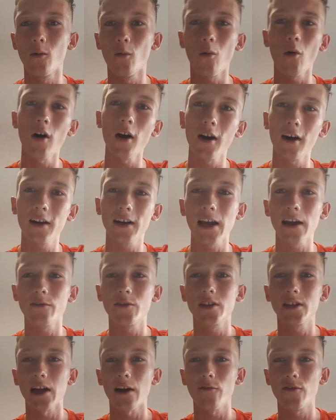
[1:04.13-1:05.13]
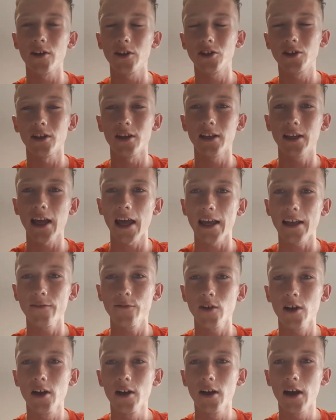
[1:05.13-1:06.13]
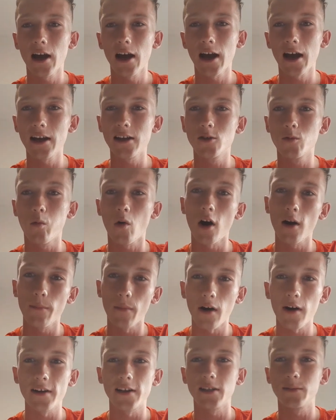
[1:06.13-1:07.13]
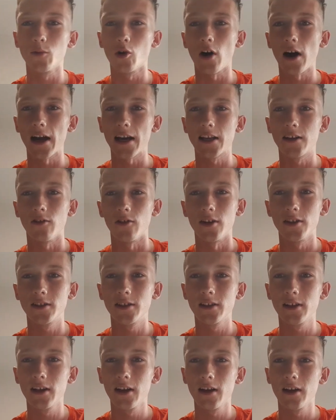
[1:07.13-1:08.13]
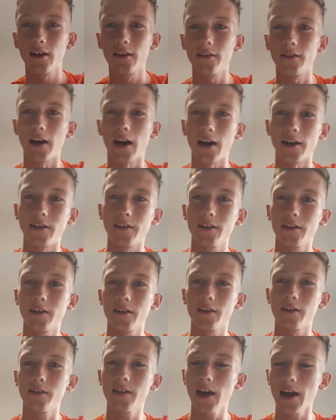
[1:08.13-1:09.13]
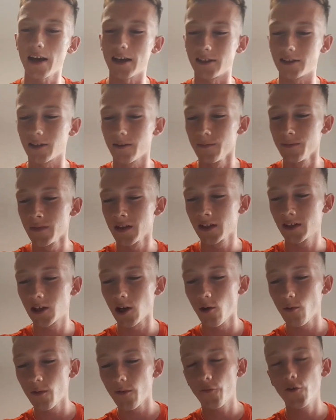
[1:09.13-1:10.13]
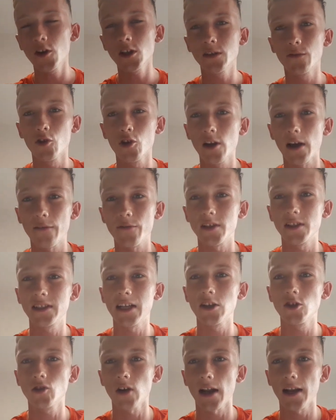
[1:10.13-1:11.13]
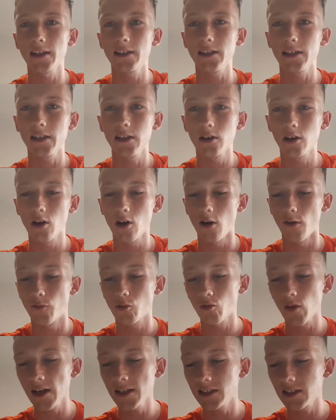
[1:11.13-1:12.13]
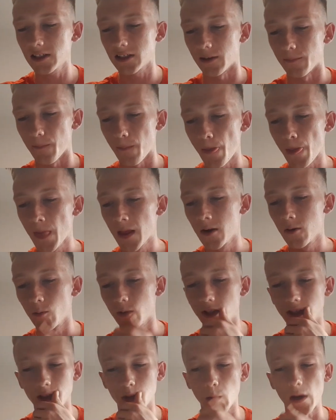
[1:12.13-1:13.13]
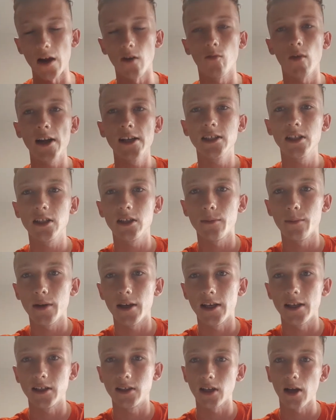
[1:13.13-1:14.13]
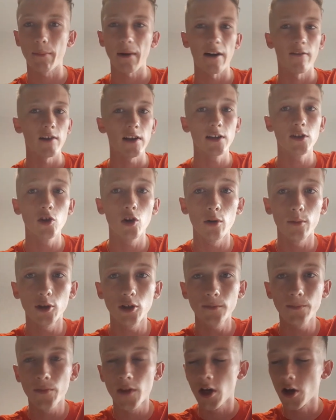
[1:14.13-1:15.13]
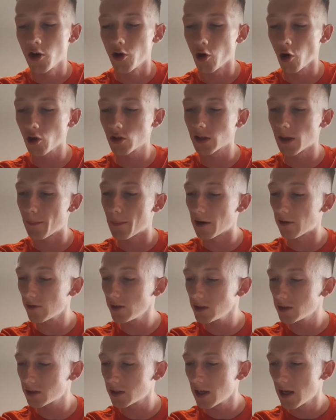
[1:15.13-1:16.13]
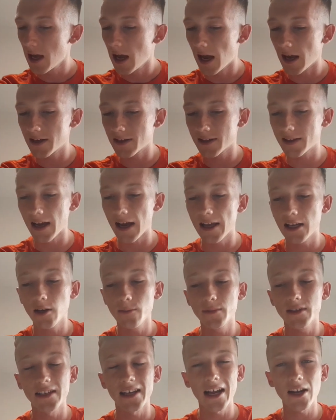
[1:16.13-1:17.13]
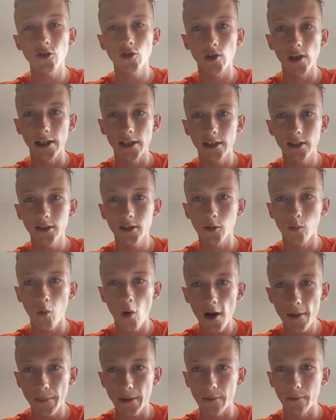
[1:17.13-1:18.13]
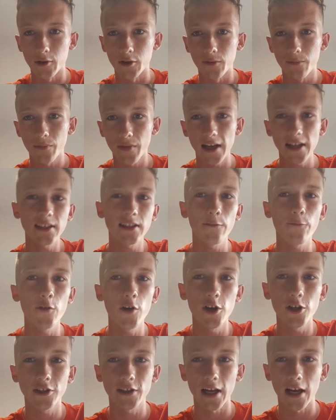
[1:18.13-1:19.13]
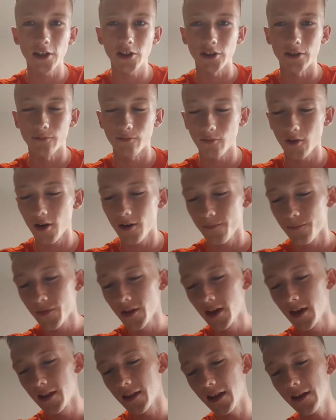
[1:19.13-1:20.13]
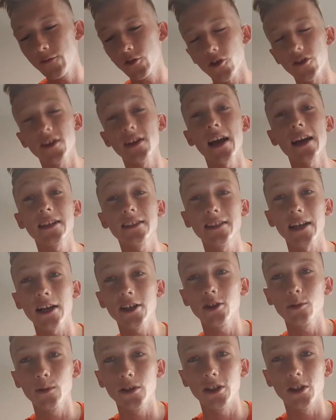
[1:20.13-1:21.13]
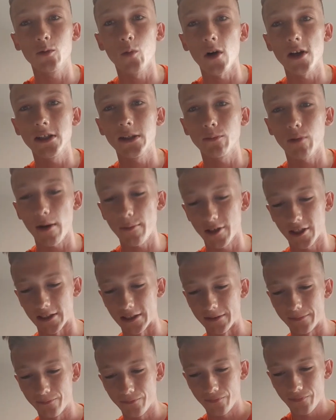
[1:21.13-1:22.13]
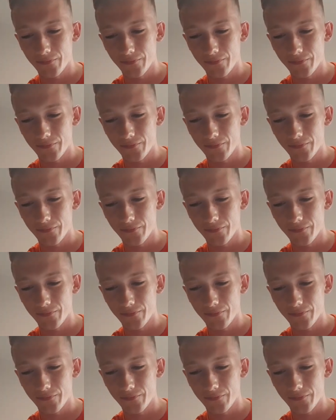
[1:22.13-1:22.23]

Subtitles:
why I gave the definition I gave and why mine is more accurate than theirs. So first of all, you have the centrality of racism, which is where racism is apparently normal, not aberrant, and that it comes naturally to white people. That's the first section, right? Then you've got the next section, which is white supremacy,